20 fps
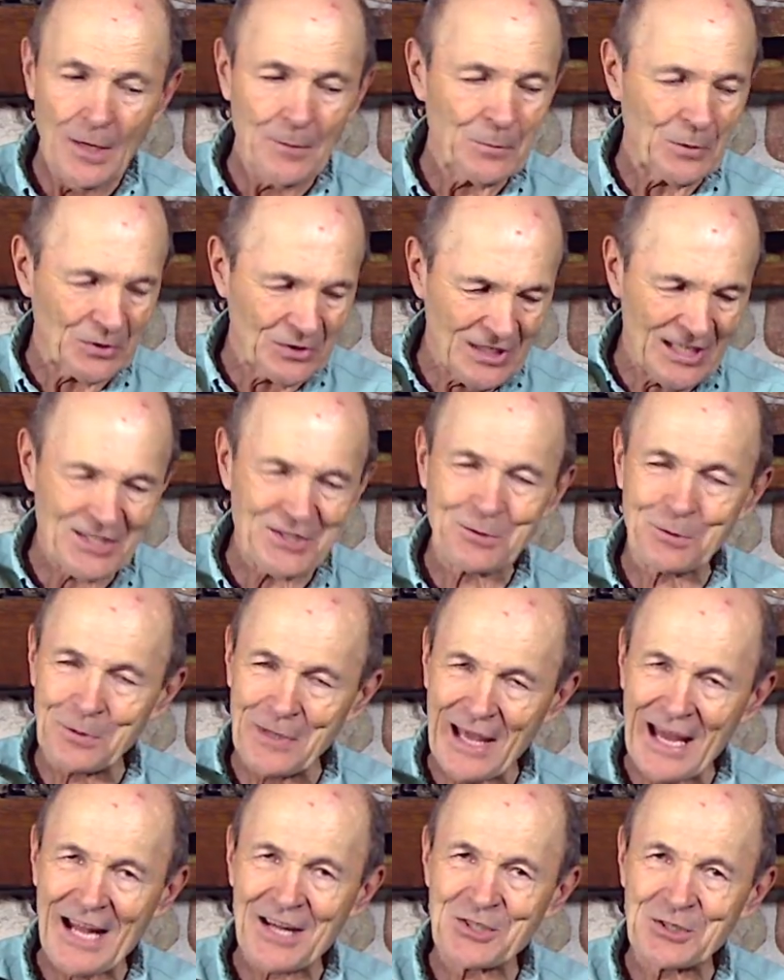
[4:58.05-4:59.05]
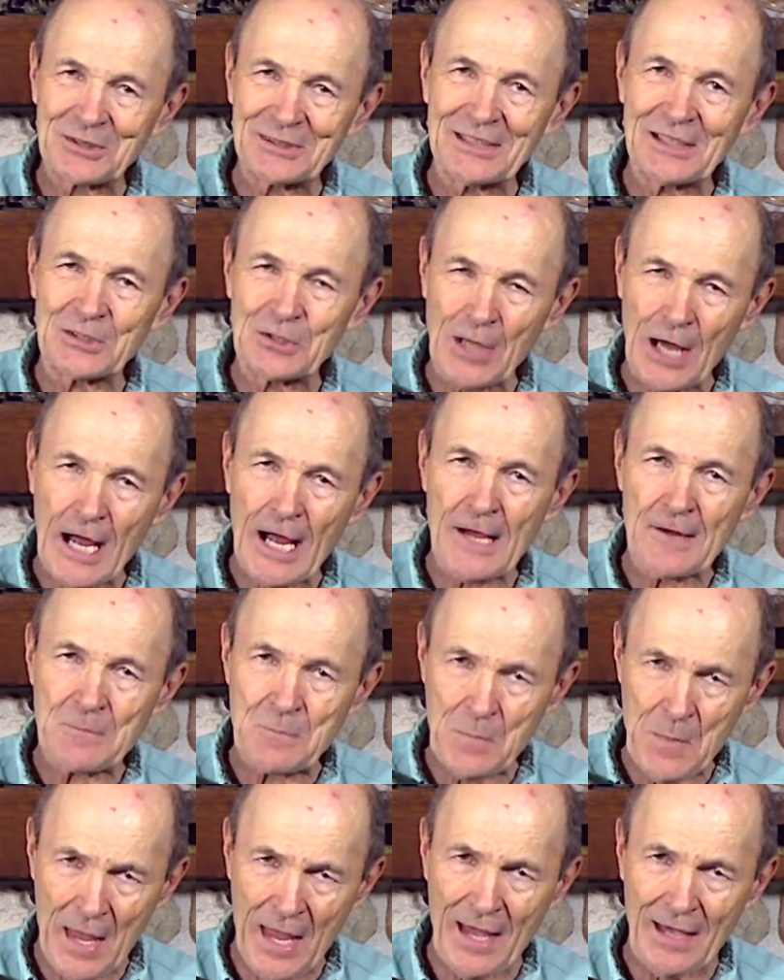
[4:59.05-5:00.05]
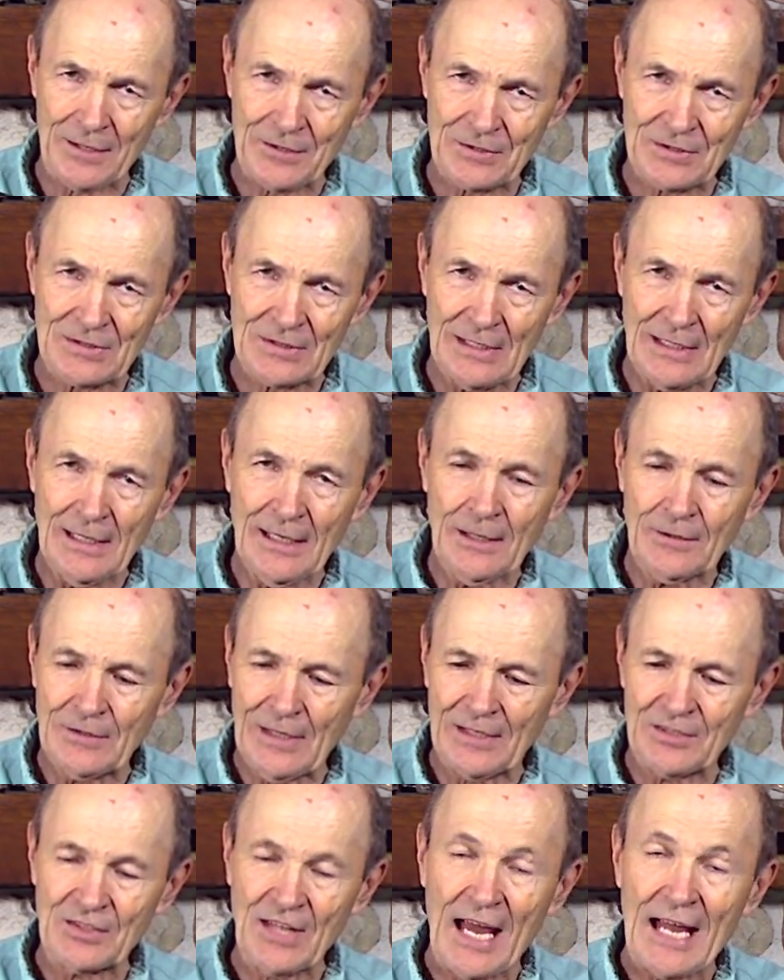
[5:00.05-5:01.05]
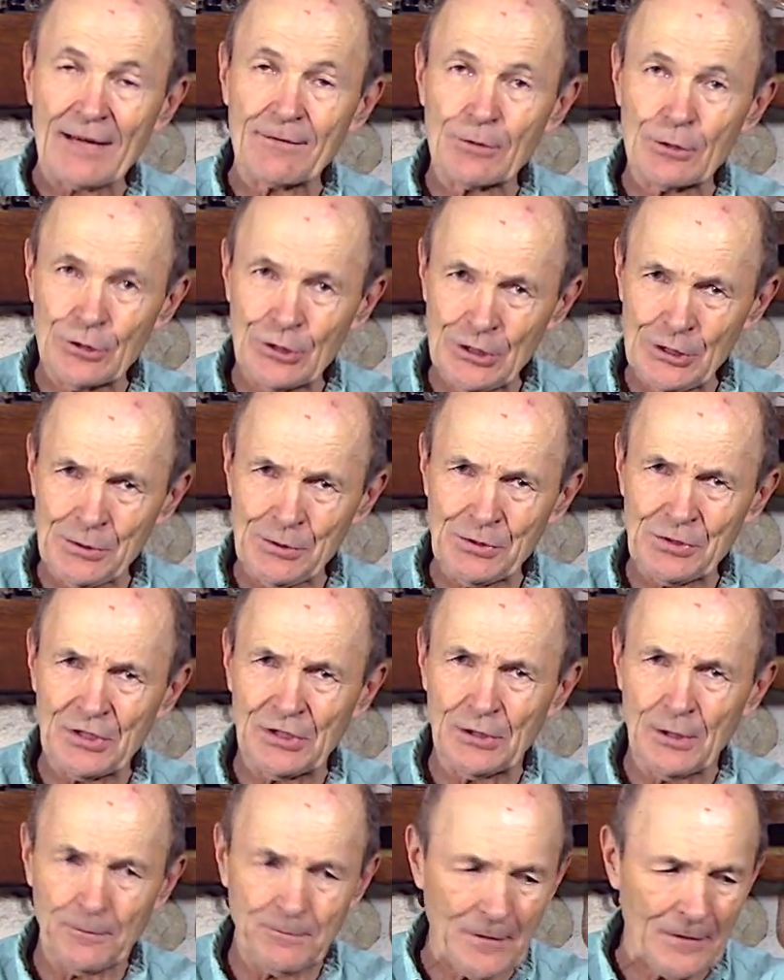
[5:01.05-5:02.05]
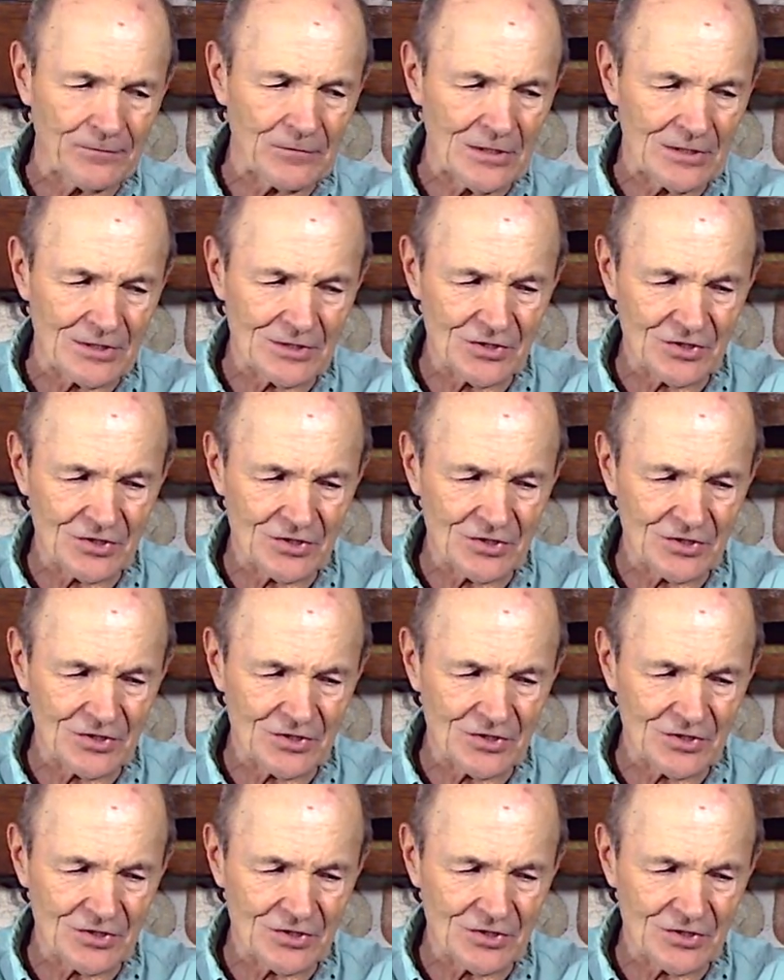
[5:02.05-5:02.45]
but these were actually the dive masks that divers used in the 50s and